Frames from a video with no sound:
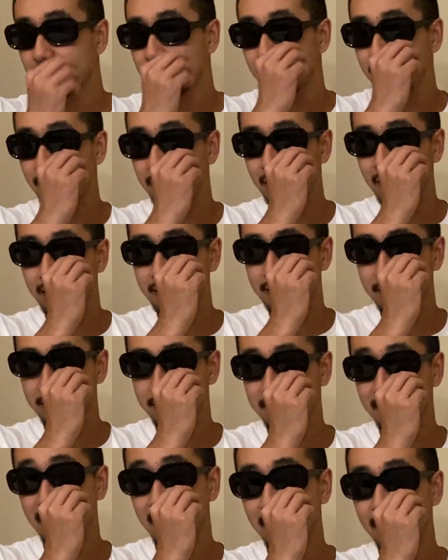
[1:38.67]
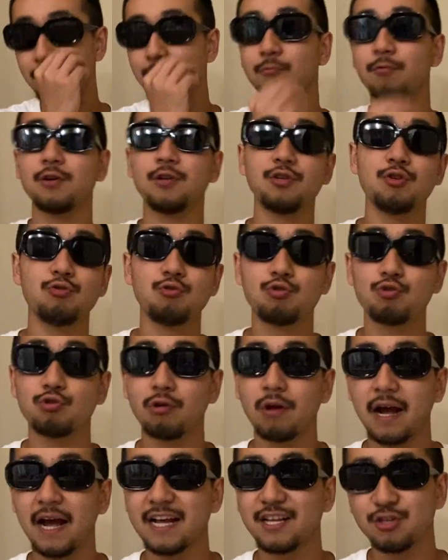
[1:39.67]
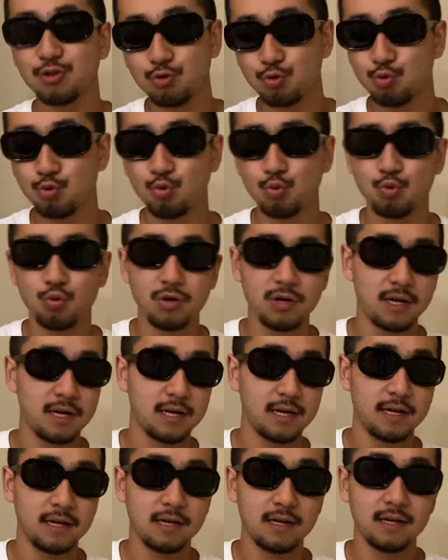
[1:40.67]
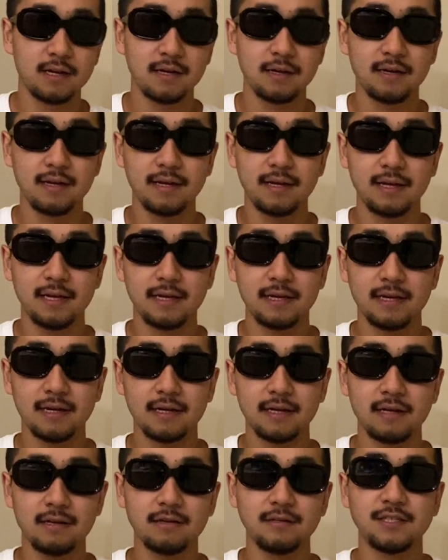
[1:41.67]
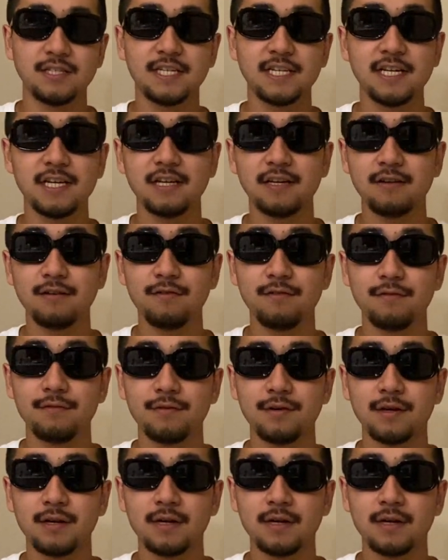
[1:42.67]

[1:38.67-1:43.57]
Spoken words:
Lots of time when you try to achieve